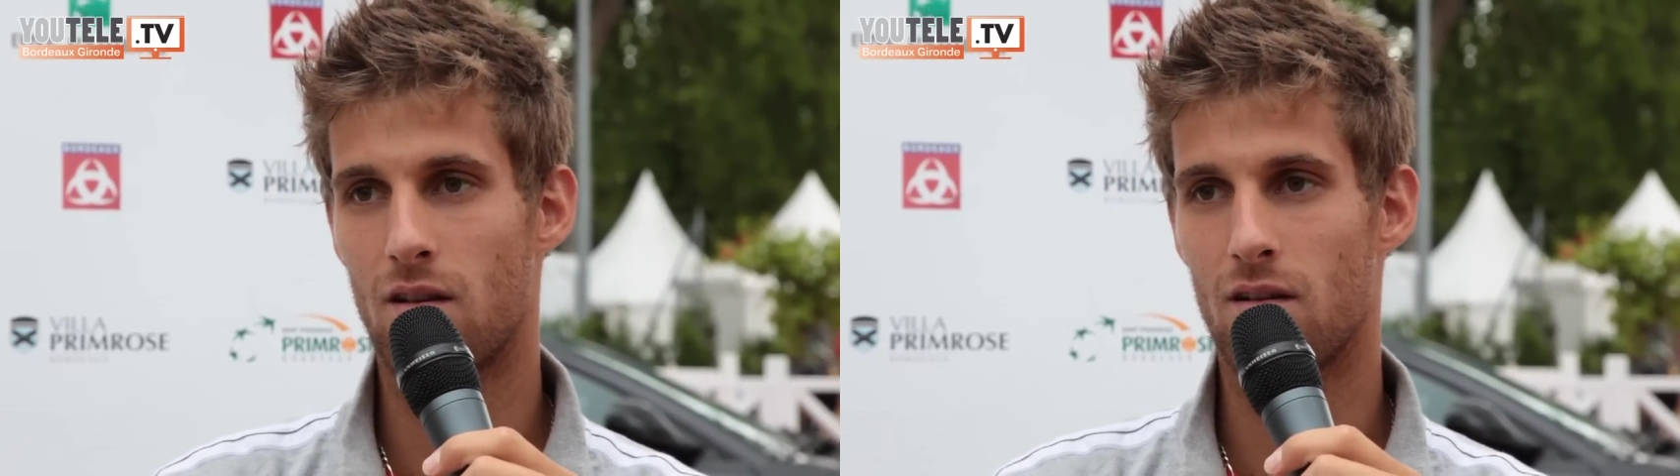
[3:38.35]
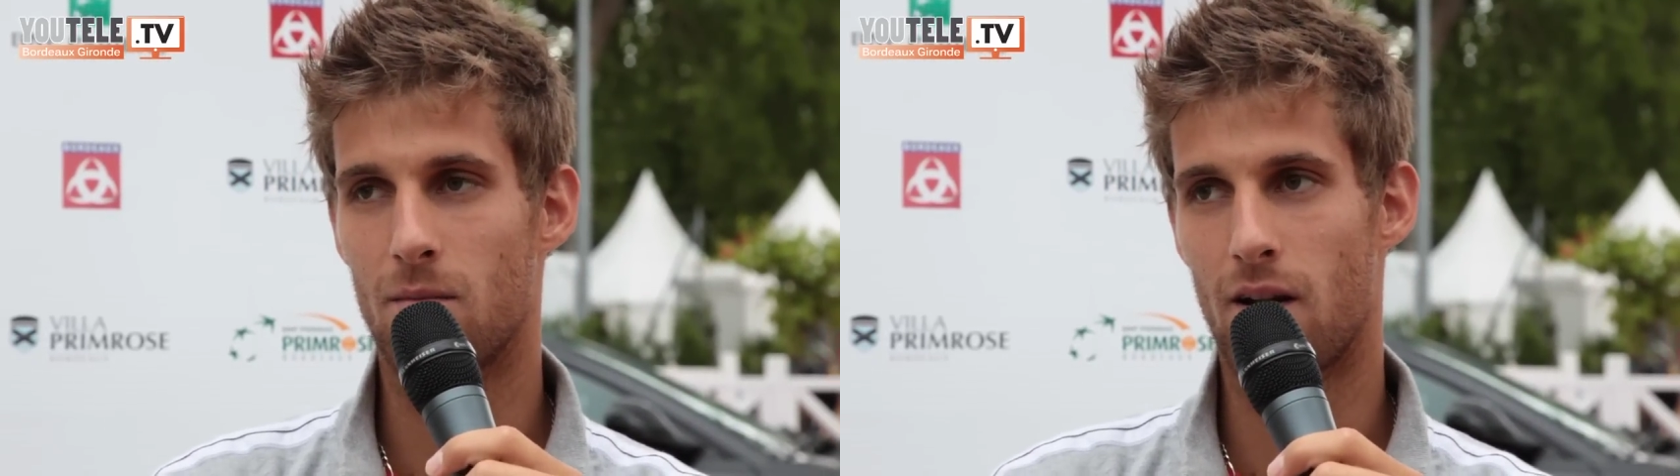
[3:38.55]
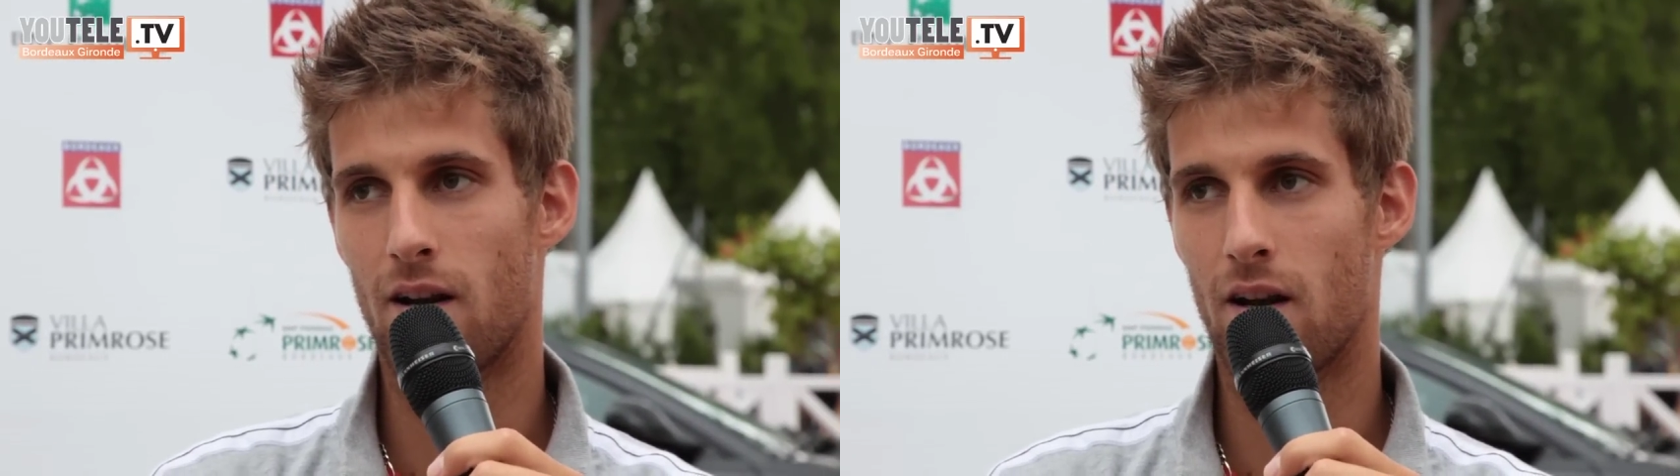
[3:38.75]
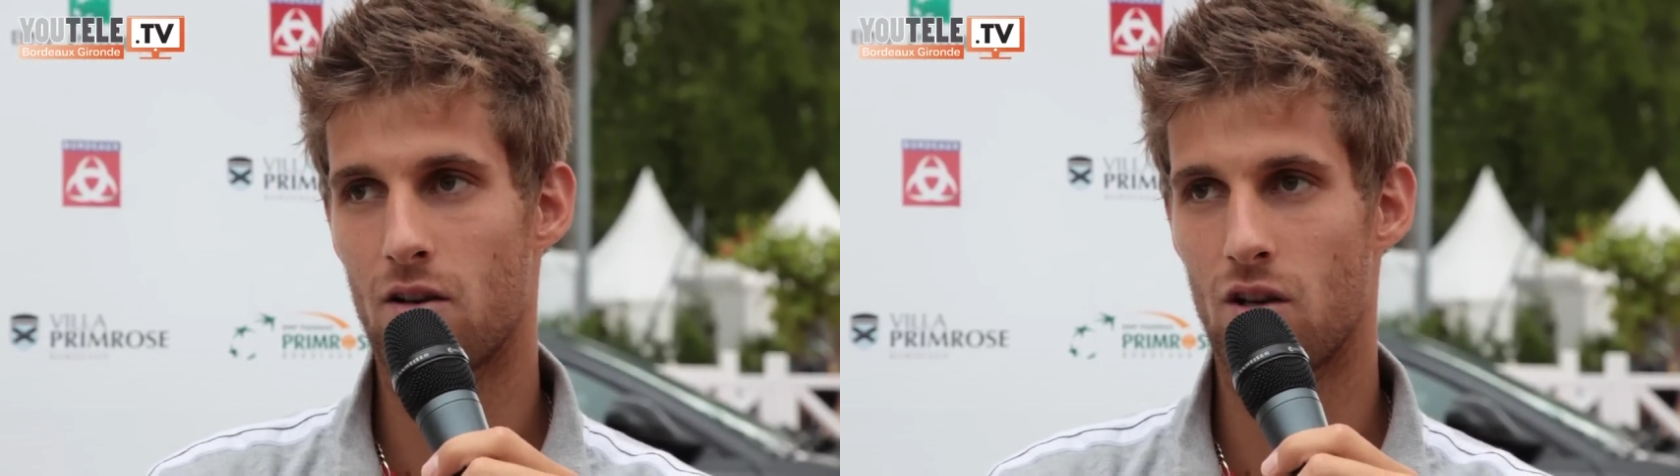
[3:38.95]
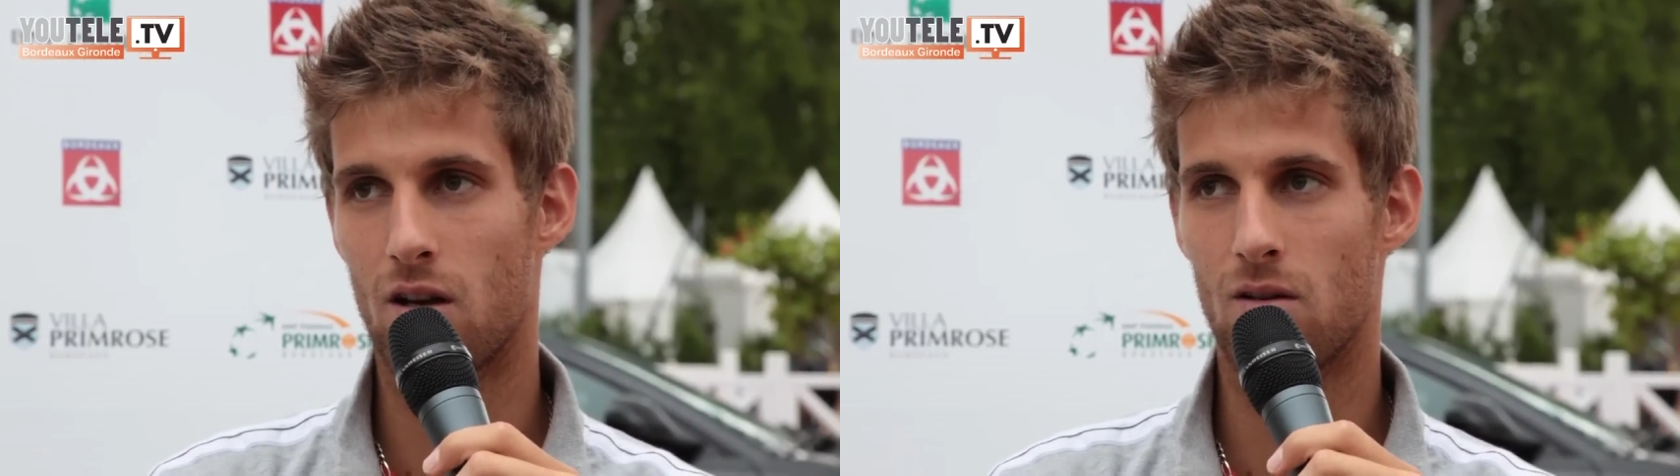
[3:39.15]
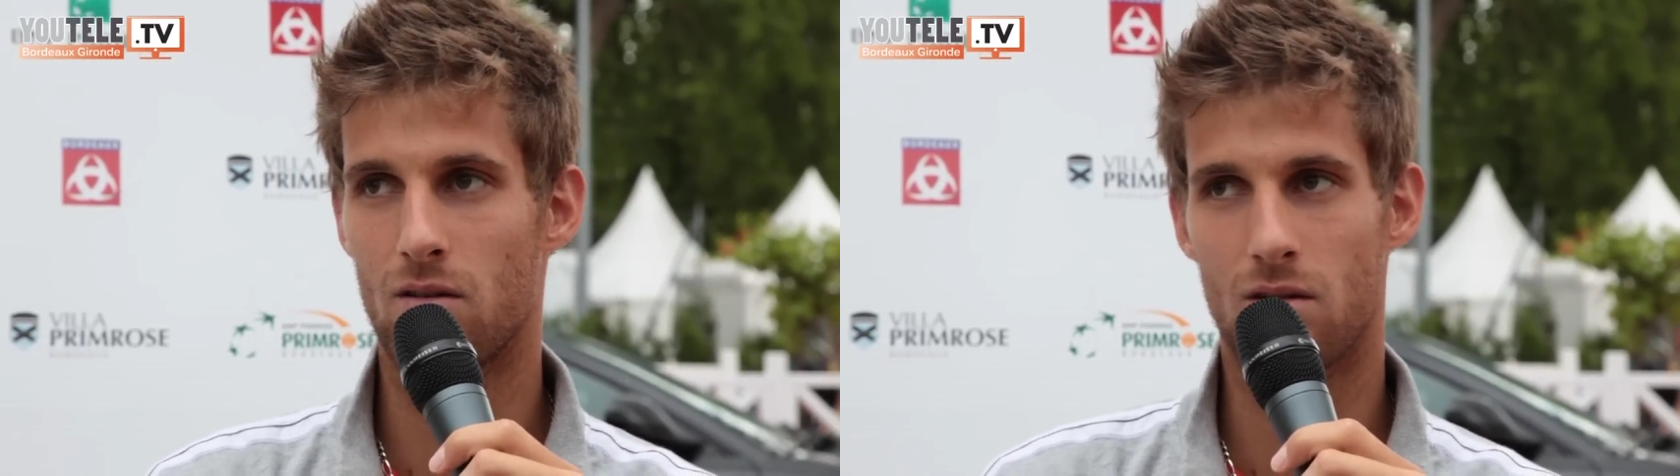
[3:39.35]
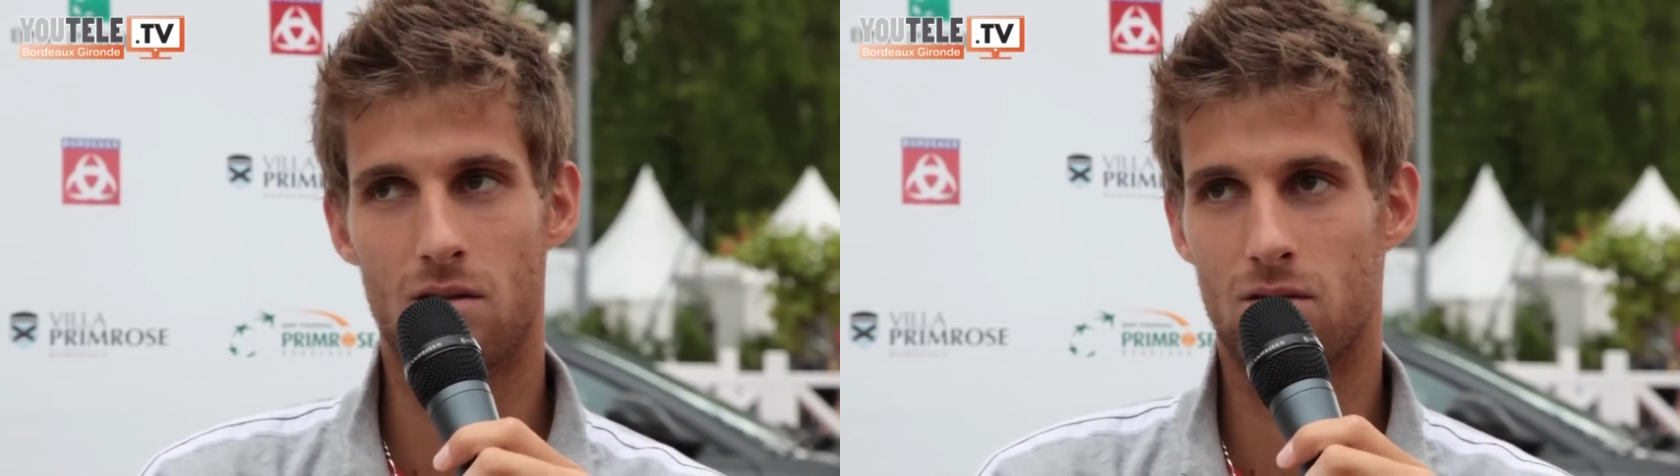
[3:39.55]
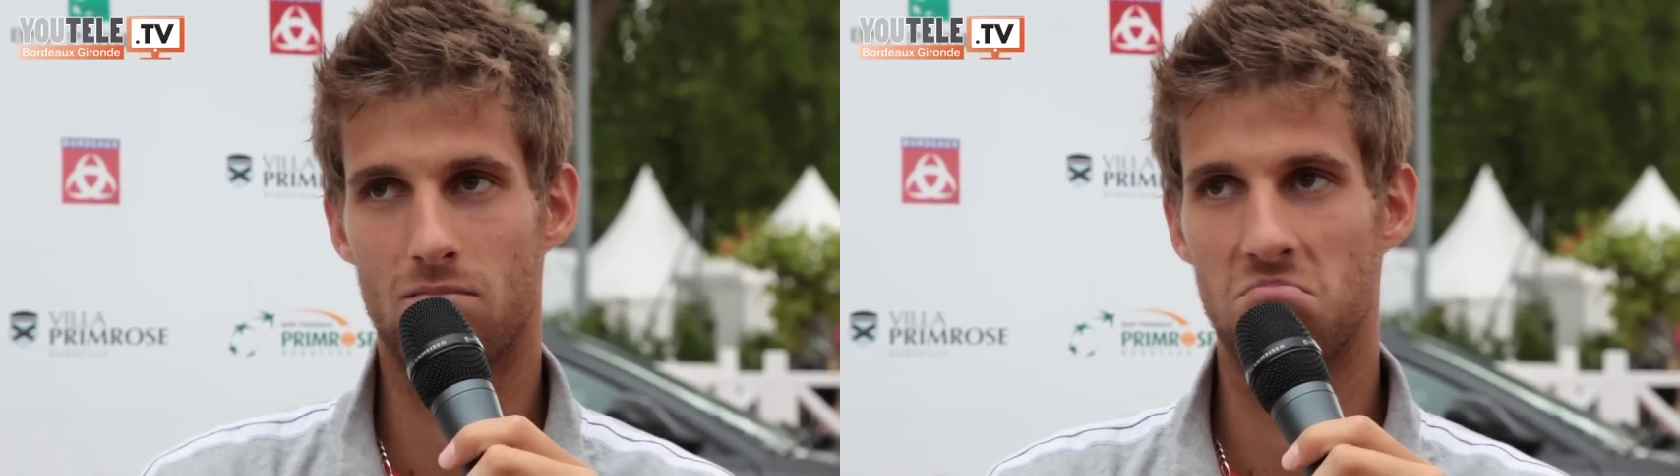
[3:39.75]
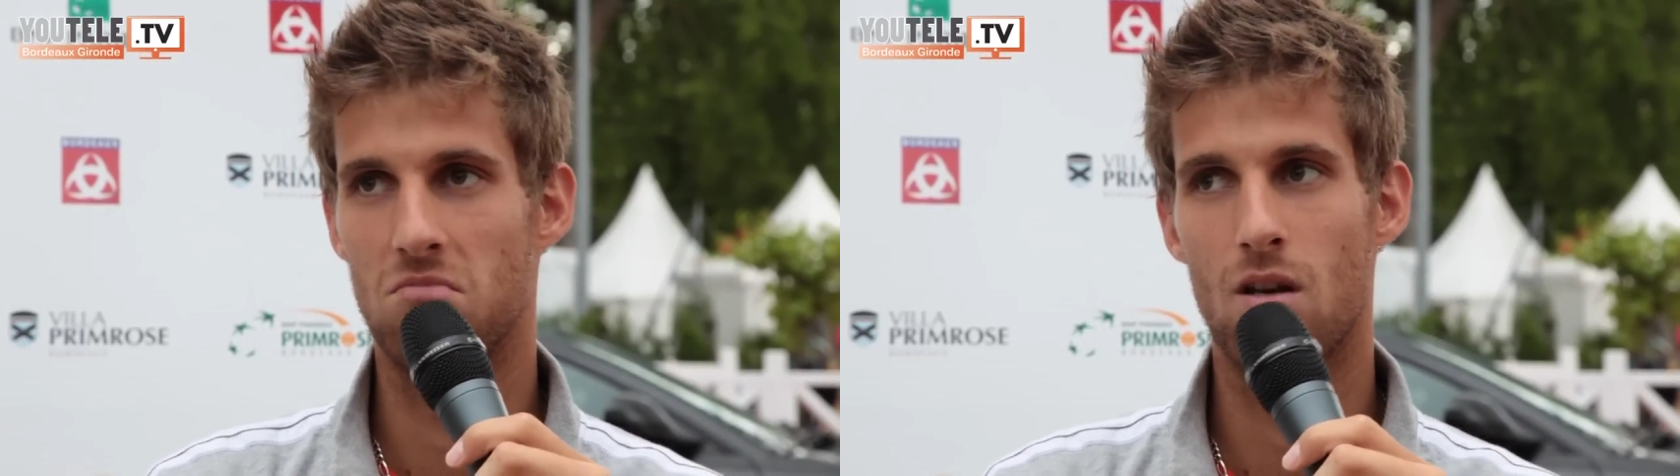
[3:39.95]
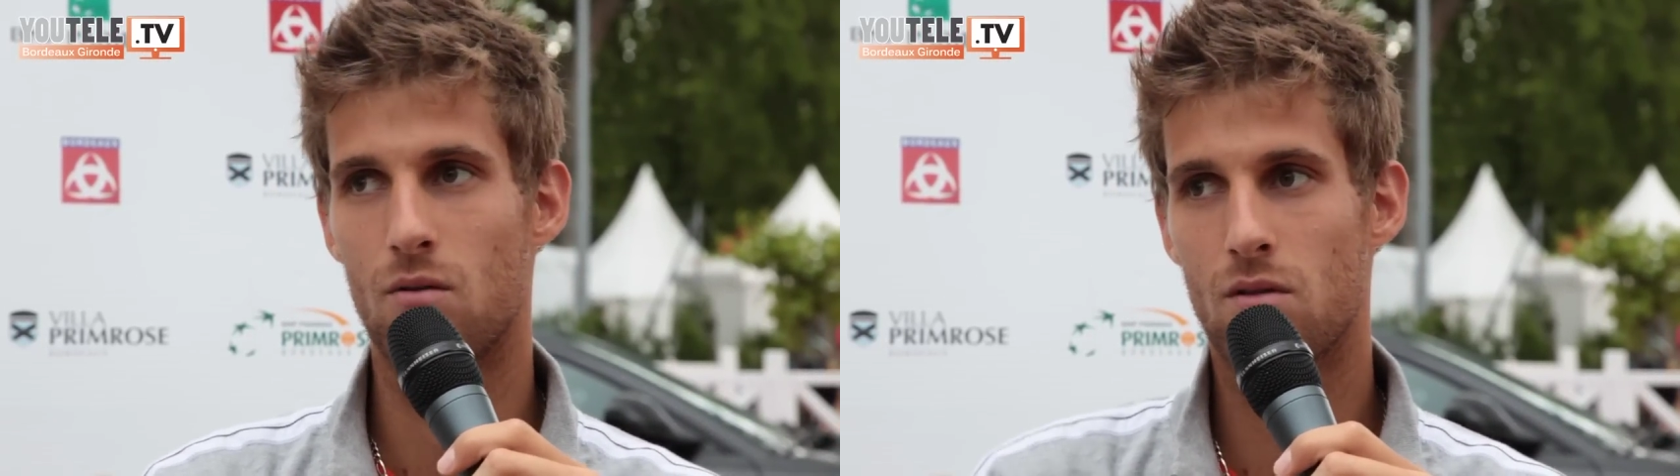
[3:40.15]
Marray Charroin, and
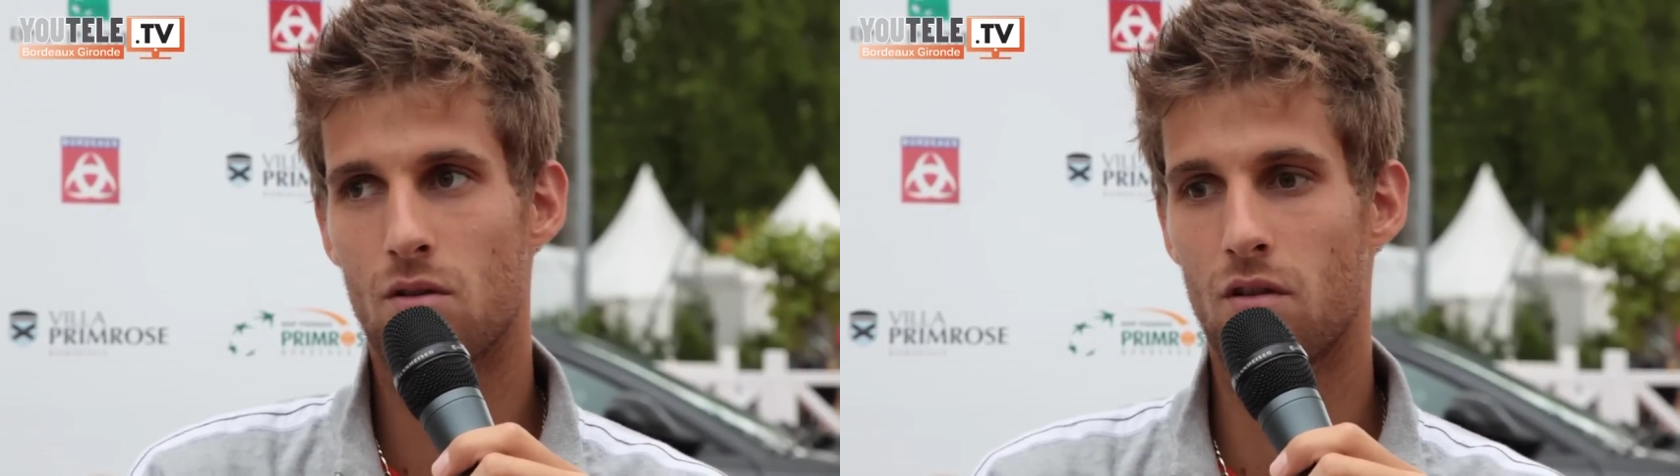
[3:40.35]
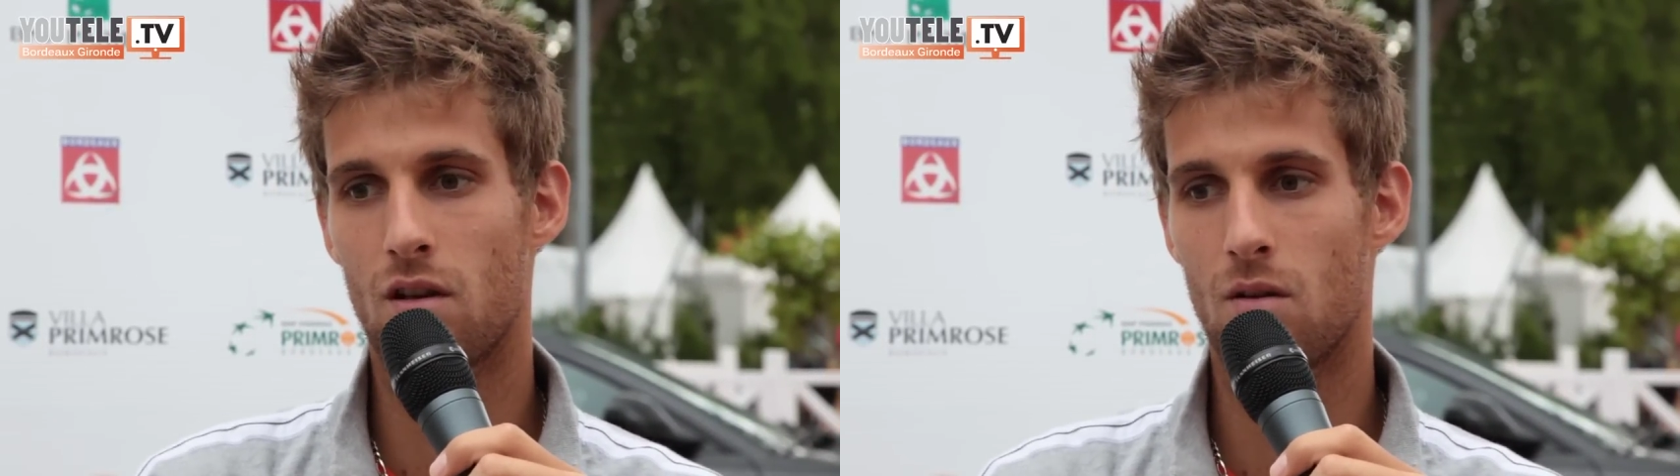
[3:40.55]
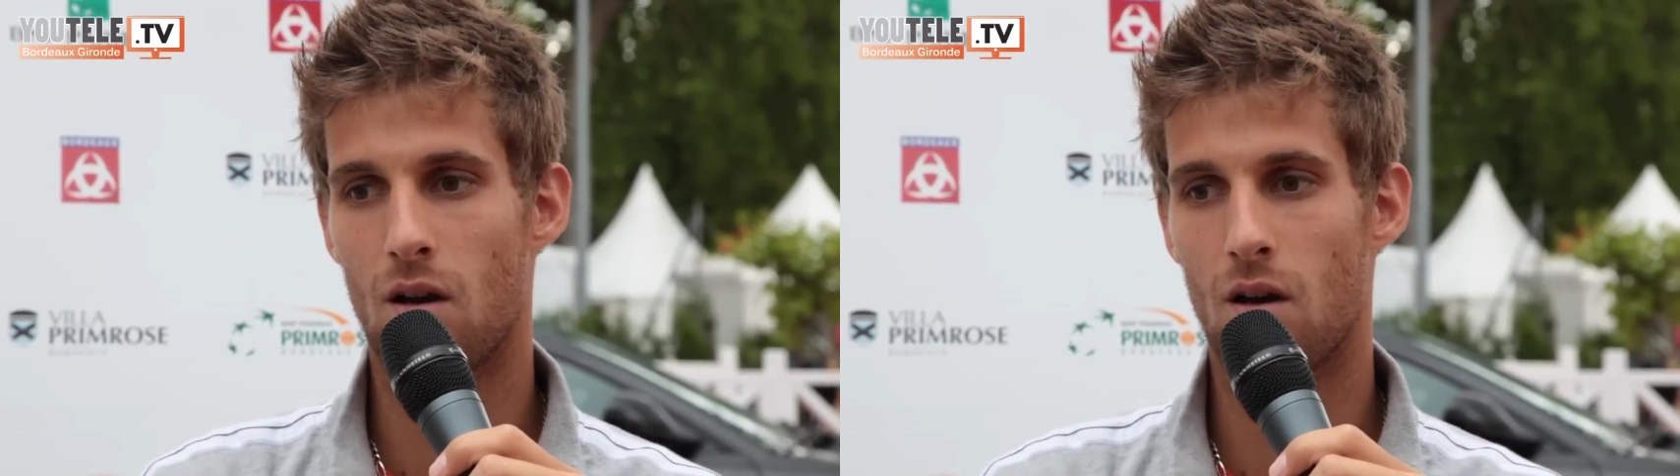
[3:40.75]
we will see.